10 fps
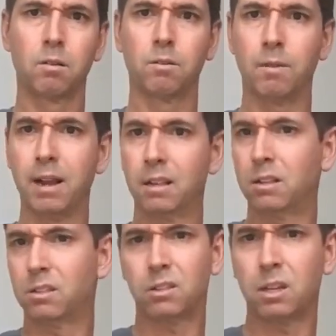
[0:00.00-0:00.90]
right?
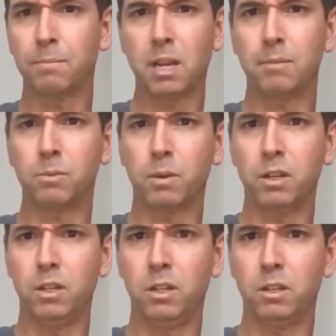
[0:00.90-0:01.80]
Because there's sometimes where
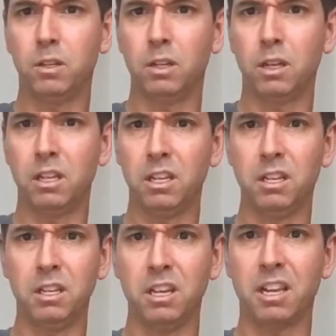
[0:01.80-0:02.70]

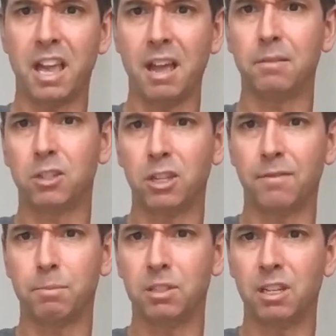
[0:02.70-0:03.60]
you can't
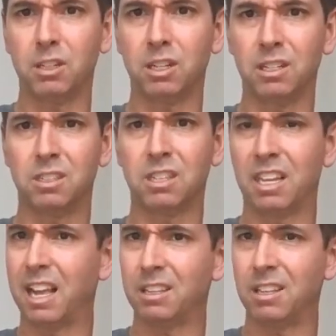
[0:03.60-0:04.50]
shift positions to
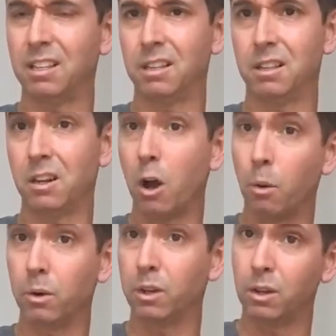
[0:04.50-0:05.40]
get to the note
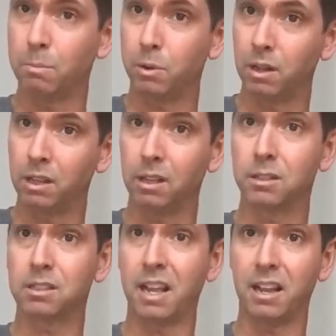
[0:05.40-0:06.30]
where you can put a little
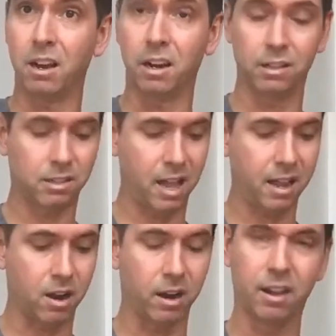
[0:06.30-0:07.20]
stank on
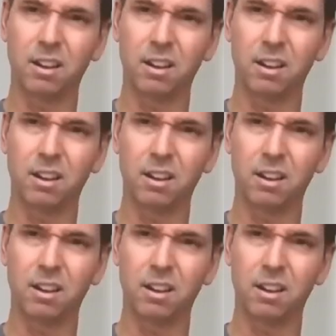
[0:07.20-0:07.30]
it.